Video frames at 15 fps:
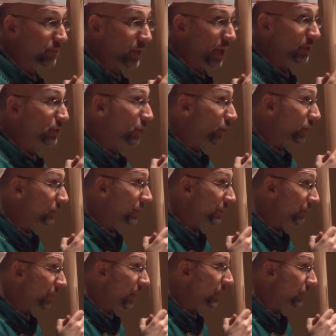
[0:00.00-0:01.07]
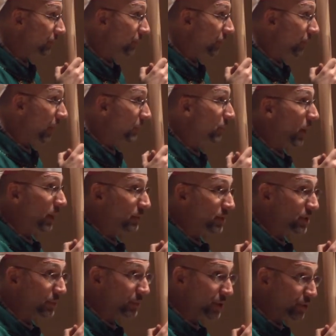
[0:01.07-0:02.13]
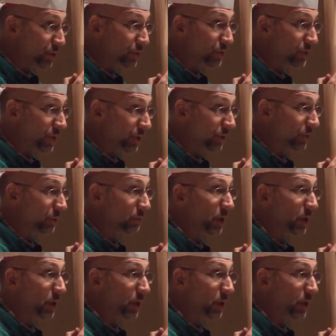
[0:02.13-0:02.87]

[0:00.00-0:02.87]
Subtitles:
It's going to be faithful. I promise to be true to you.